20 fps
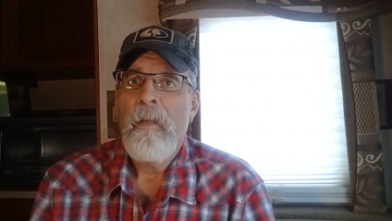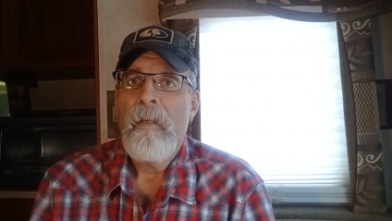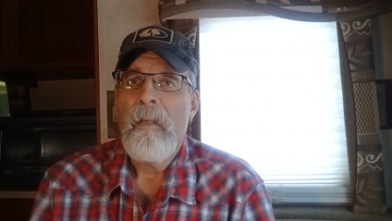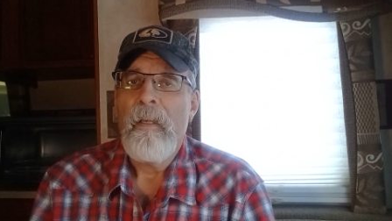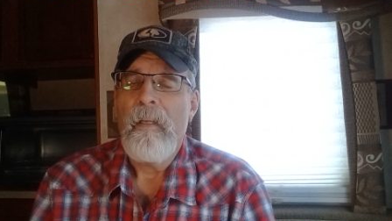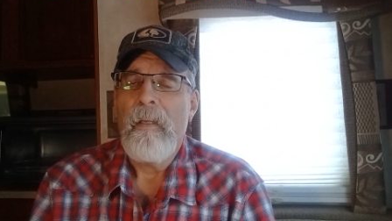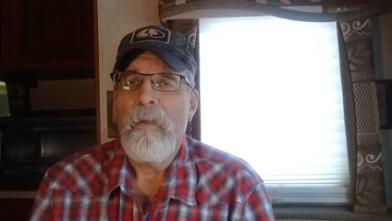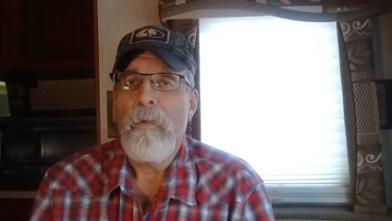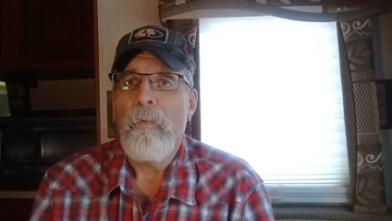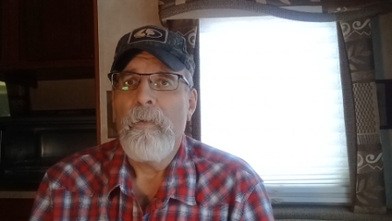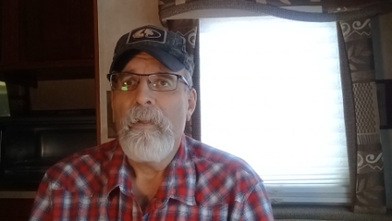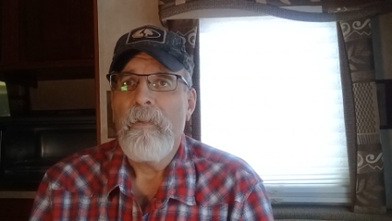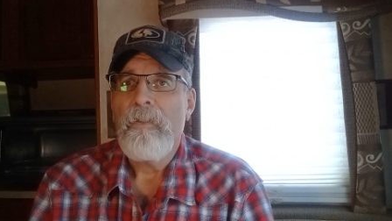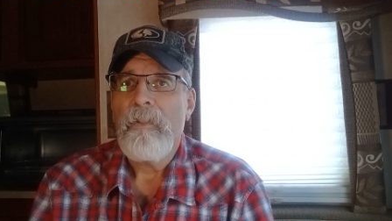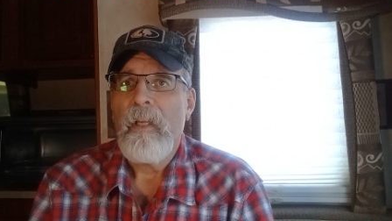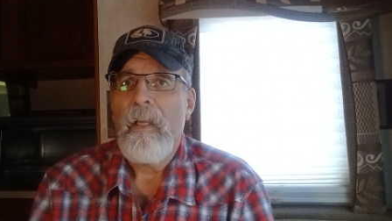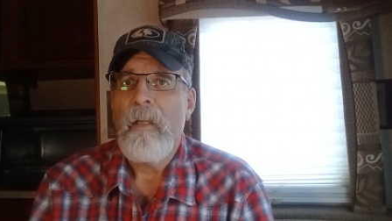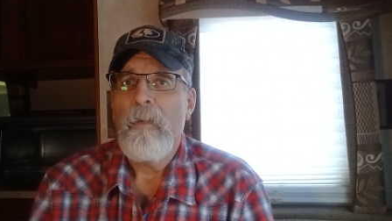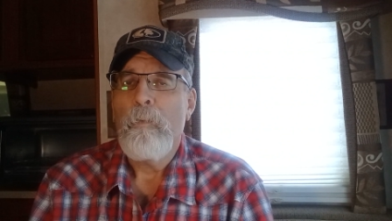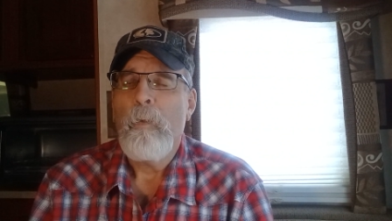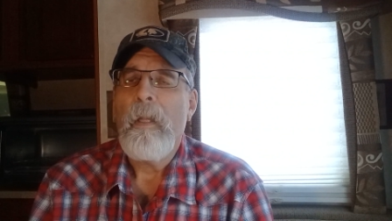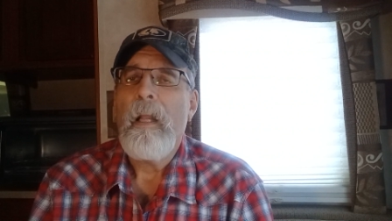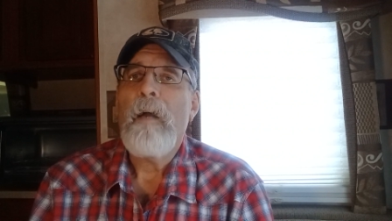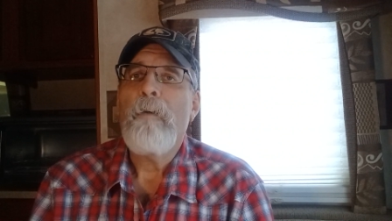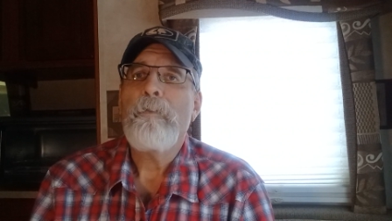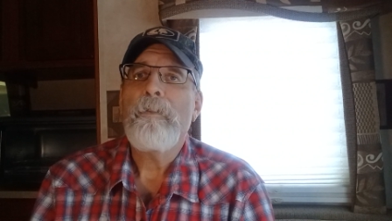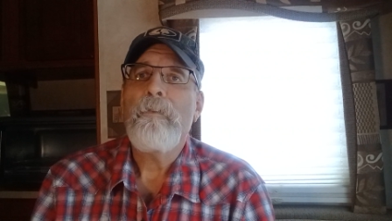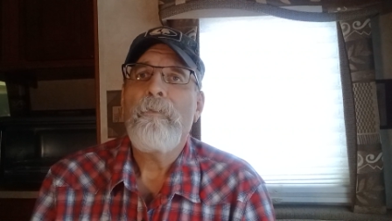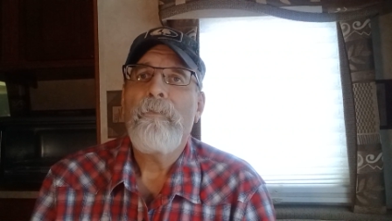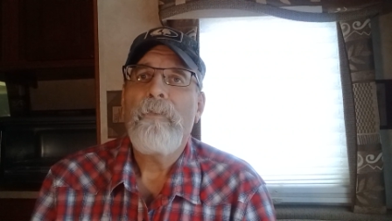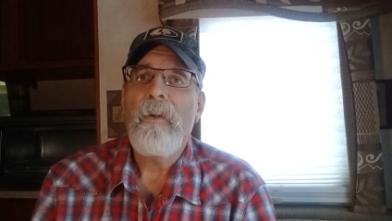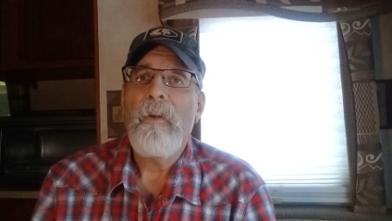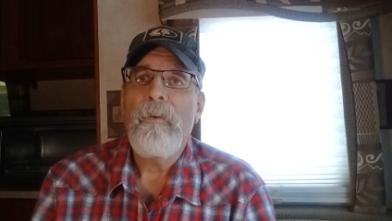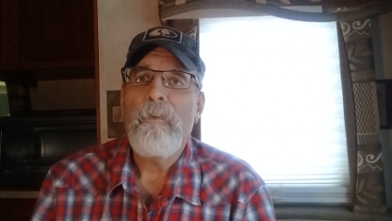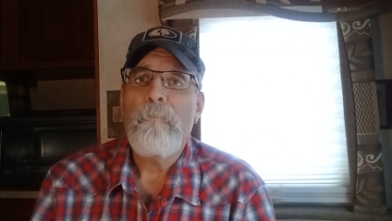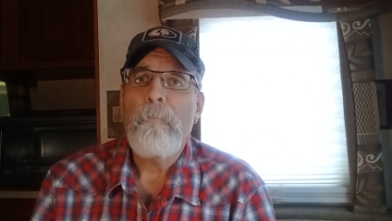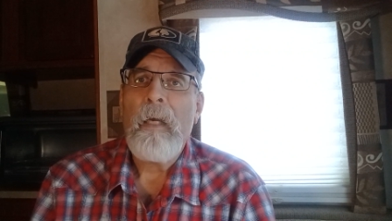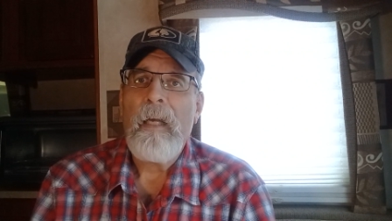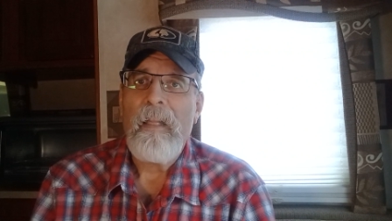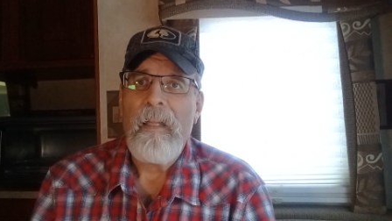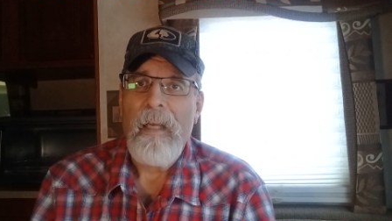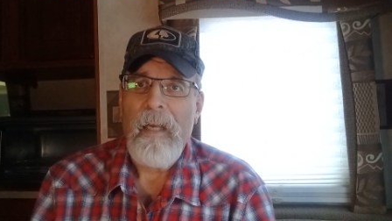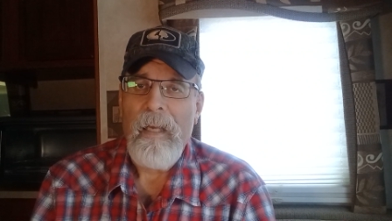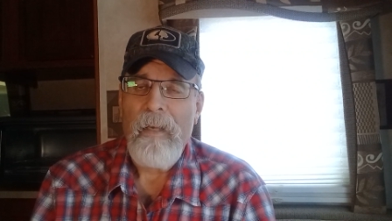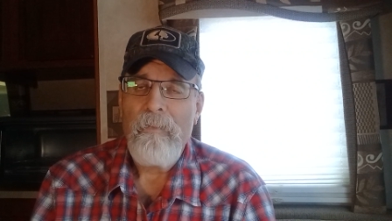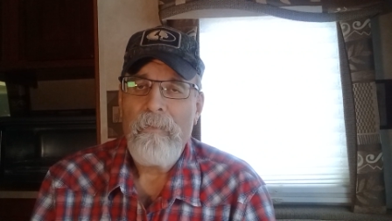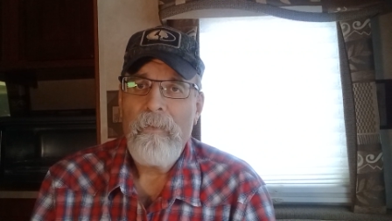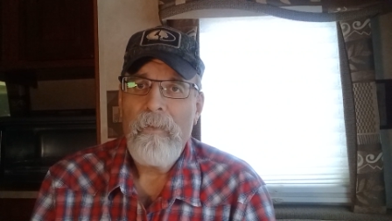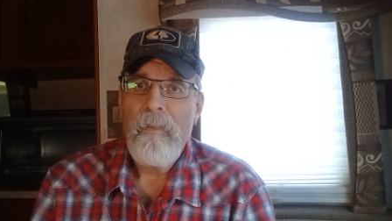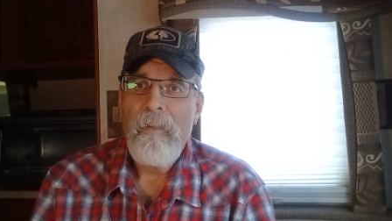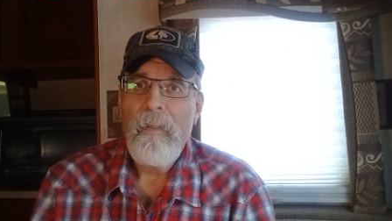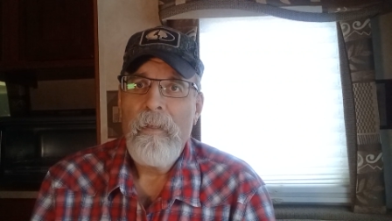You know, the saying, well, I was in fear of my life.